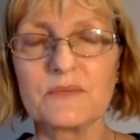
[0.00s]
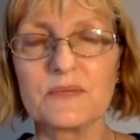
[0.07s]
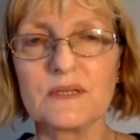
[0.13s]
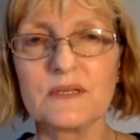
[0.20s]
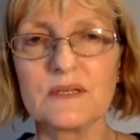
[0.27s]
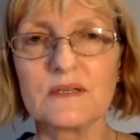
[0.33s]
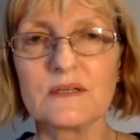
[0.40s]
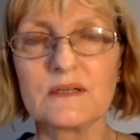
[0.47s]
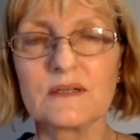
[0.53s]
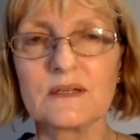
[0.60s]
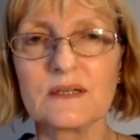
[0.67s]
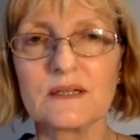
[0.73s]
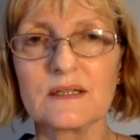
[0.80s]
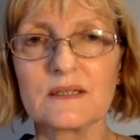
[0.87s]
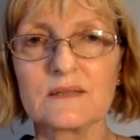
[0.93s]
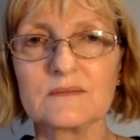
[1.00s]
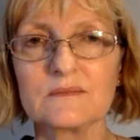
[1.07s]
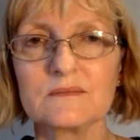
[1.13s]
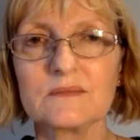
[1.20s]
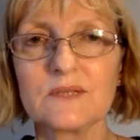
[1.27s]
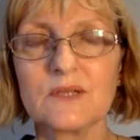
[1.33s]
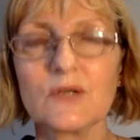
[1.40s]
being
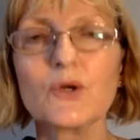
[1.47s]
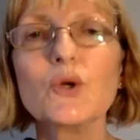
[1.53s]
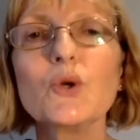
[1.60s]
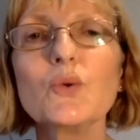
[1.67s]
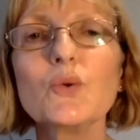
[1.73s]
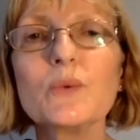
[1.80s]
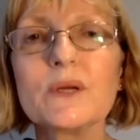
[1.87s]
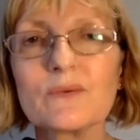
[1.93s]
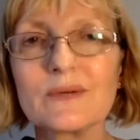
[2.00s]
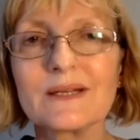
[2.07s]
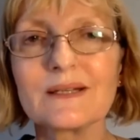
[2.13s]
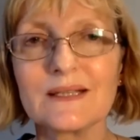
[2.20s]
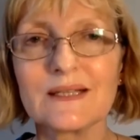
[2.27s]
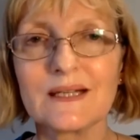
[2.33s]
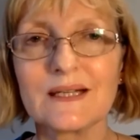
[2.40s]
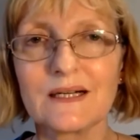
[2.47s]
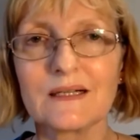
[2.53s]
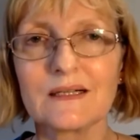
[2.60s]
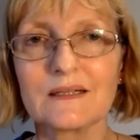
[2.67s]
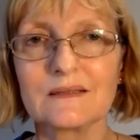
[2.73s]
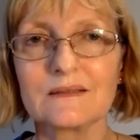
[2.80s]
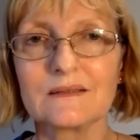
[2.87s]
um, who we really
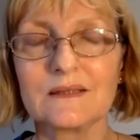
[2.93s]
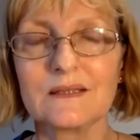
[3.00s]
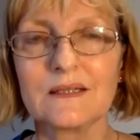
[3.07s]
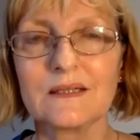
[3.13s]
are.